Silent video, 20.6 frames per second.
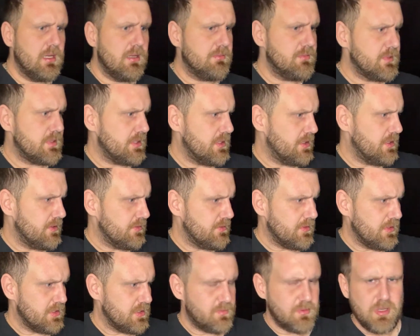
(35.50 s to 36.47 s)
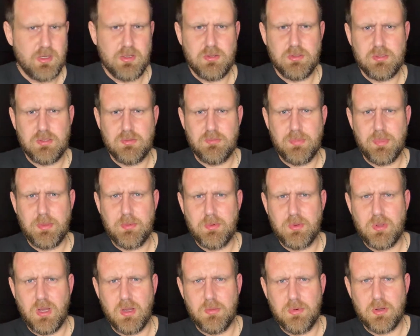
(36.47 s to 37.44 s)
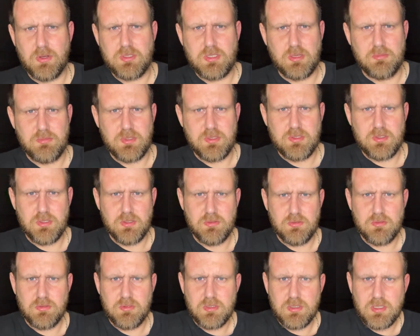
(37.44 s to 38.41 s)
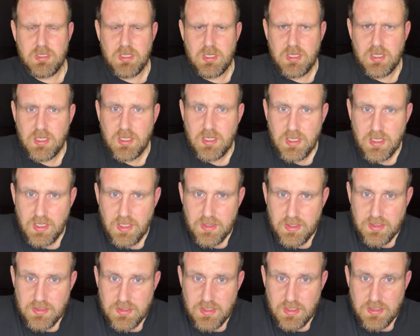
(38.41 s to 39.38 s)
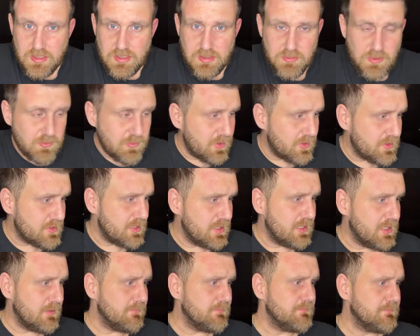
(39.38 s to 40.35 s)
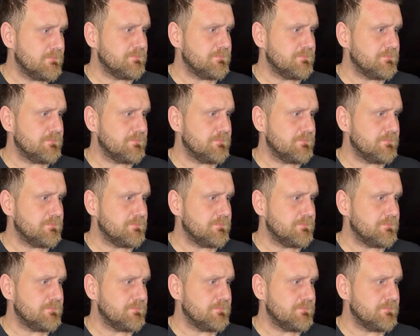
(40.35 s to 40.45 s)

So I suppose we've got our box opening tool, and let's get some unboxing done.